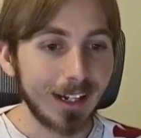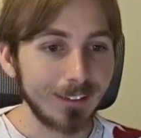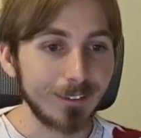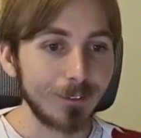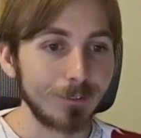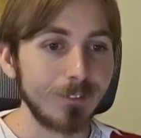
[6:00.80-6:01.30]

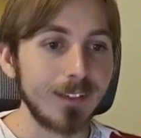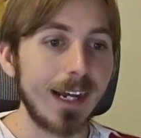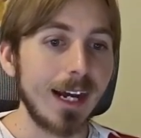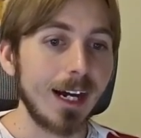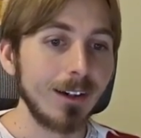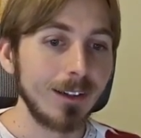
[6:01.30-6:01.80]
as of
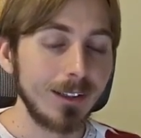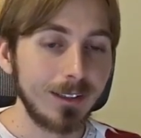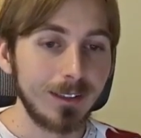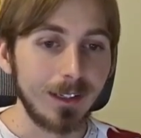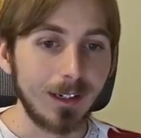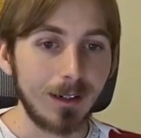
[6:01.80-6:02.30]
now,
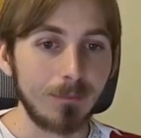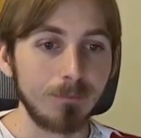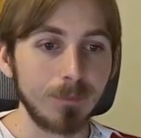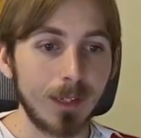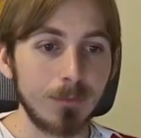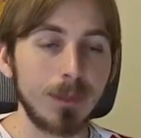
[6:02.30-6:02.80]

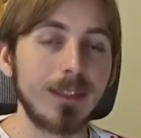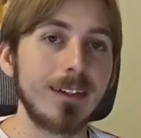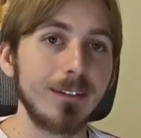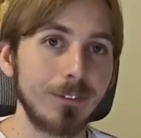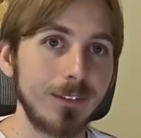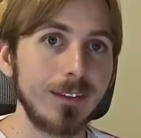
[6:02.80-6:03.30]
but
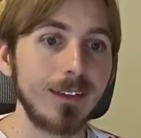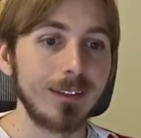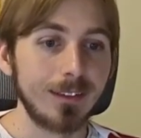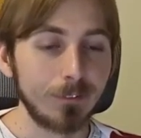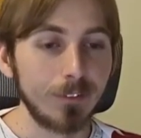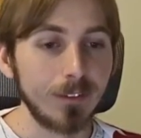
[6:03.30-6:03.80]

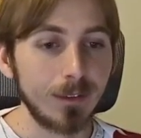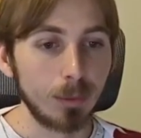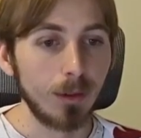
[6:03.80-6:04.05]
definitely